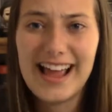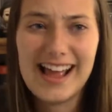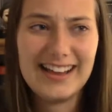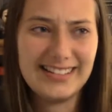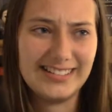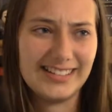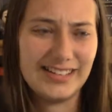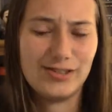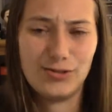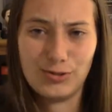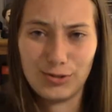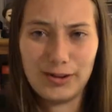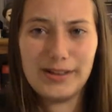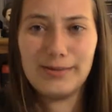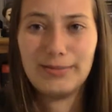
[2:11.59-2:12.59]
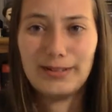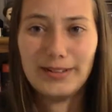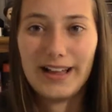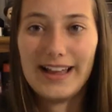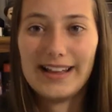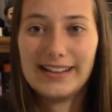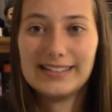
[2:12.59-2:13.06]
and enjoyable
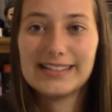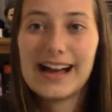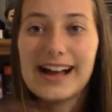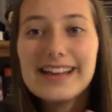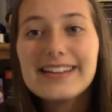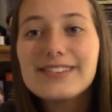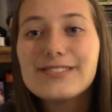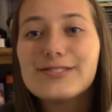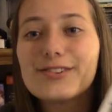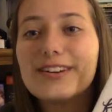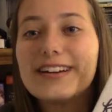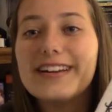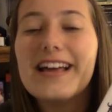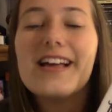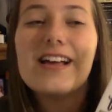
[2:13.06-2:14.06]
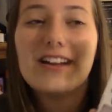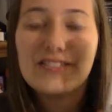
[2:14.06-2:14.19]
and I enjoyed